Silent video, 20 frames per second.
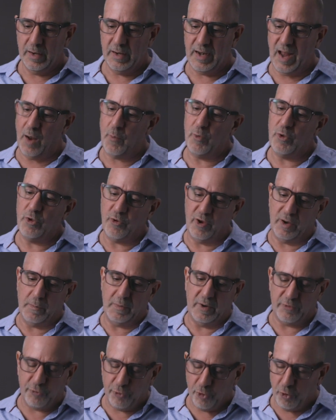Now, when you talk
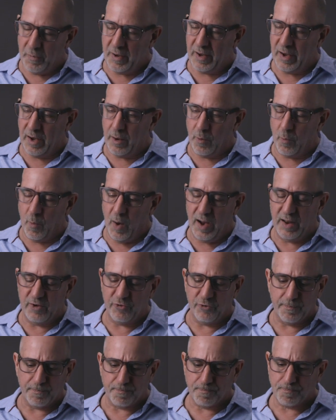about a tourbillon on a
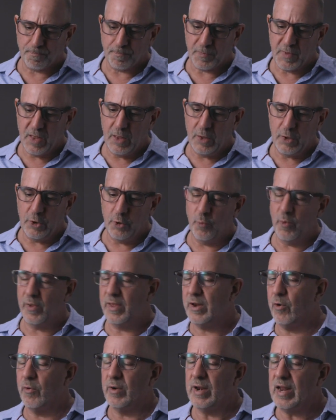watch, you
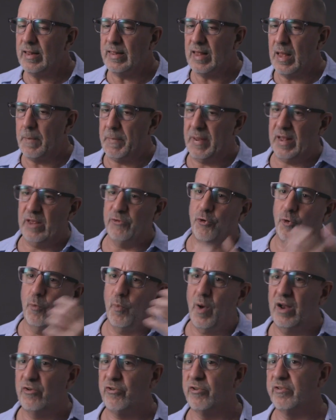really don't need that because your
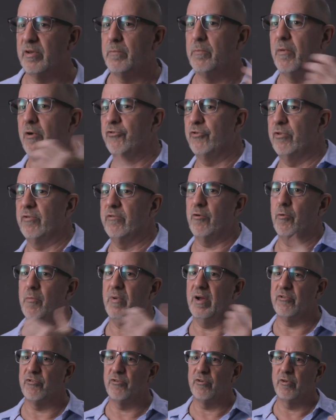watch is in motion so
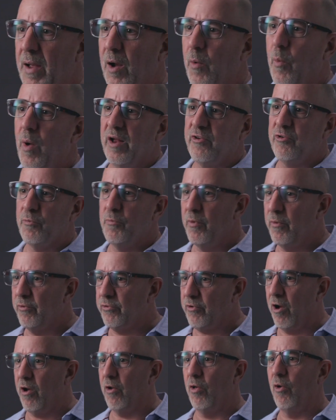much. My watch
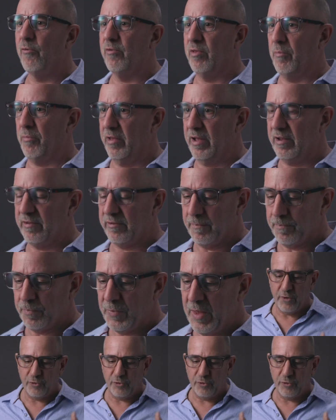moves all over the place.